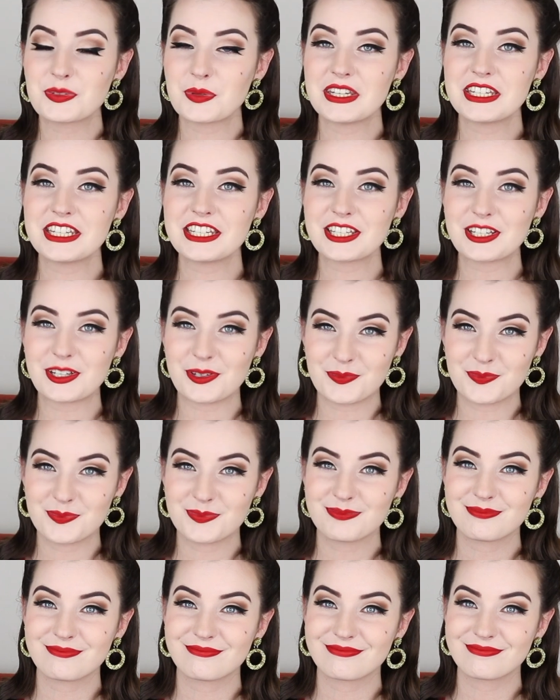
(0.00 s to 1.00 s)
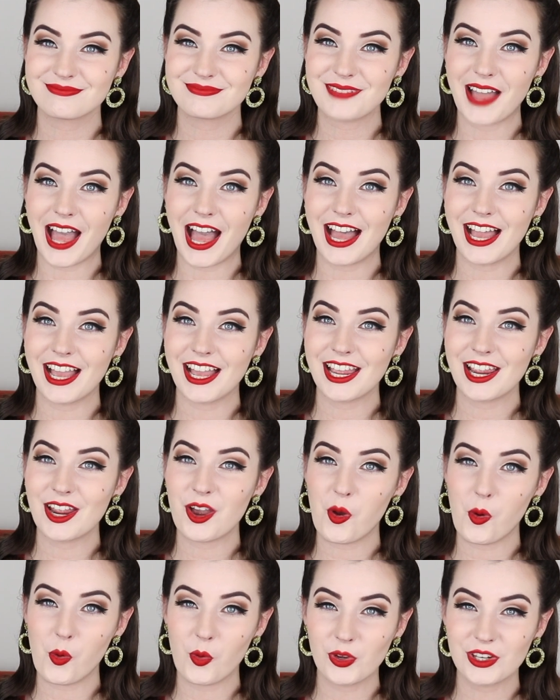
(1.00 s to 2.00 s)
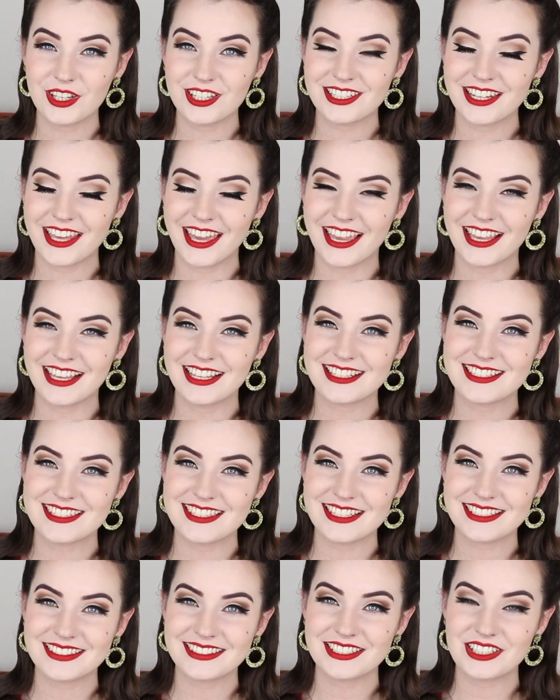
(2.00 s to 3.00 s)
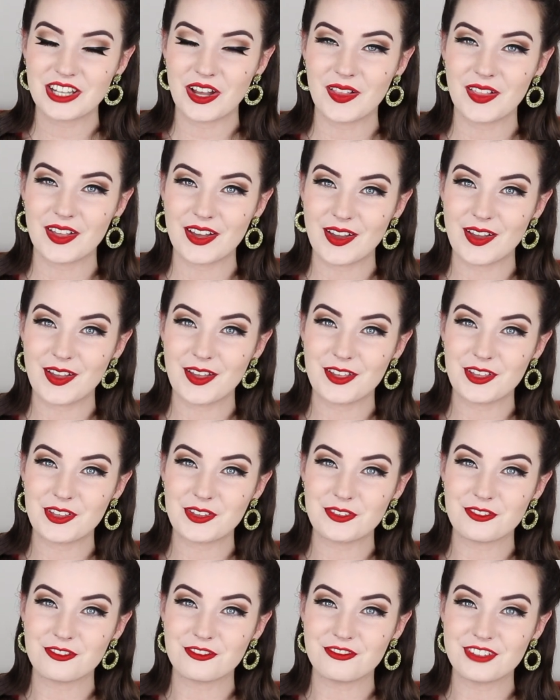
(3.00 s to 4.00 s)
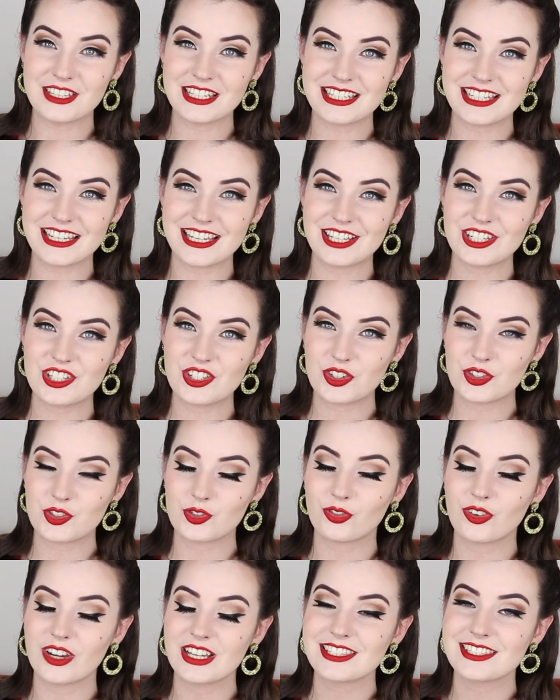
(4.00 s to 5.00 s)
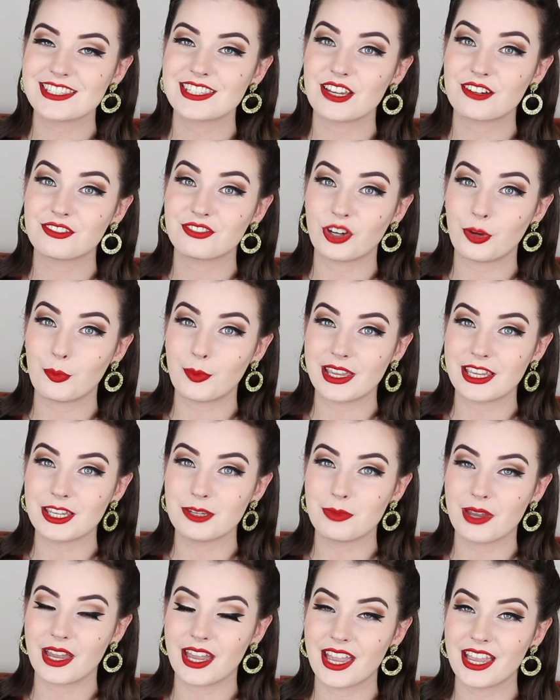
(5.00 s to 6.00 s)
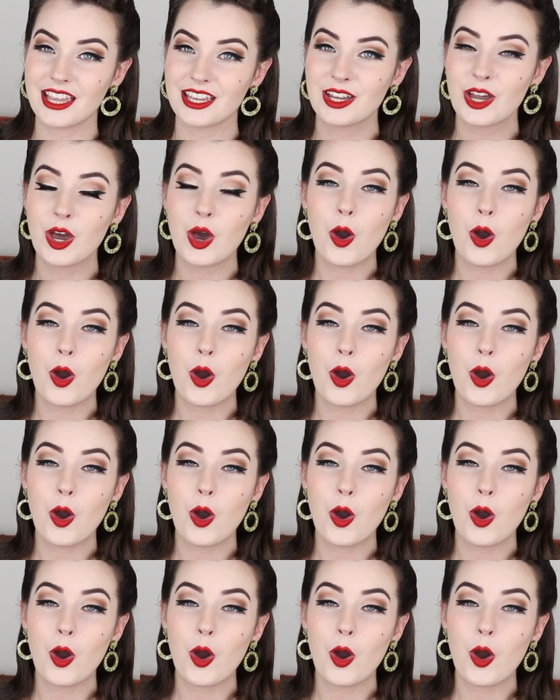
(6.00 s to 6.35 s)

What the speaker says: I did it. I ordered a $60 vintage dress from eBay,